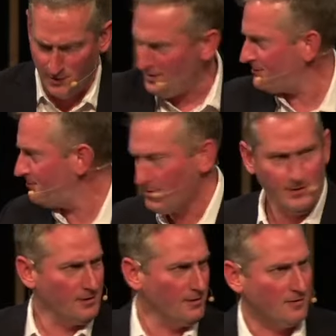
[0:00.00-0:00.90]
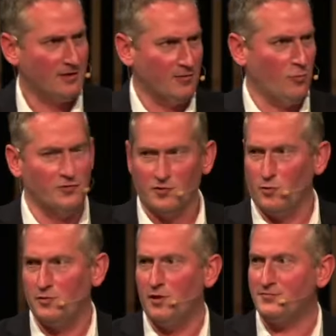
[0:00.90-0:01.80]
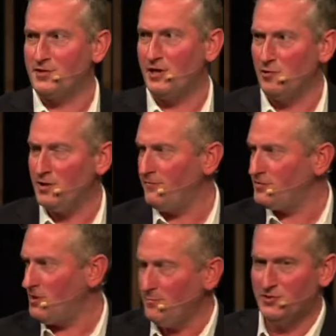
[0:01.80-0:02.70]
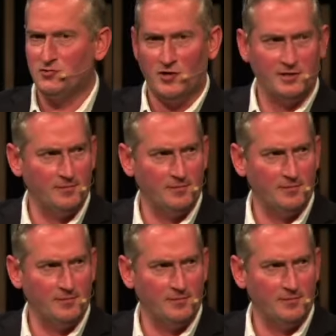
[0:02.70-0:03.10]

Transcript: And he's kind of wondering what on earth's going on. Every time he's trying